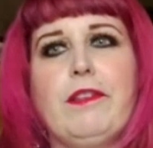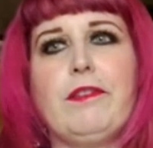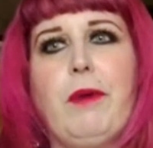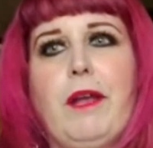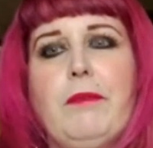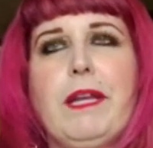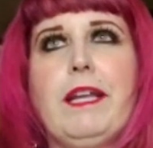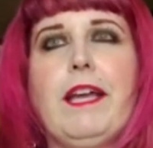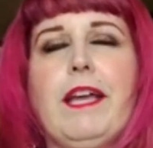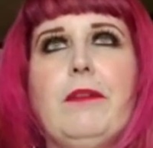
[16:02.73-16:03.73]
this one. But
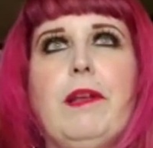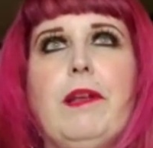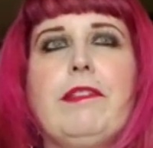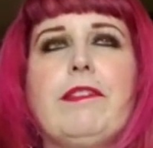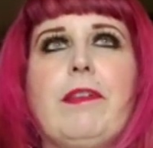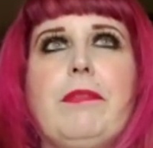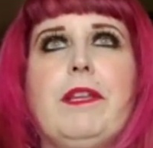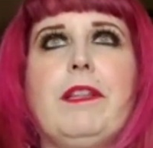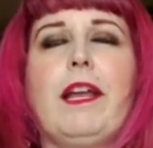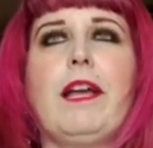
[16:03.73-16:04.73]
again, it wasn't
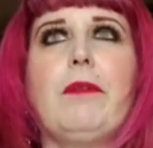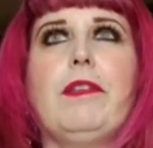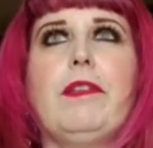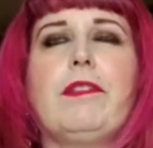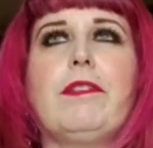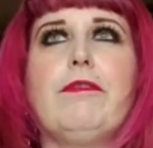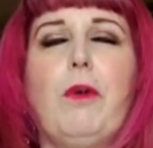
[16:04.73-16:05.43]
something that I was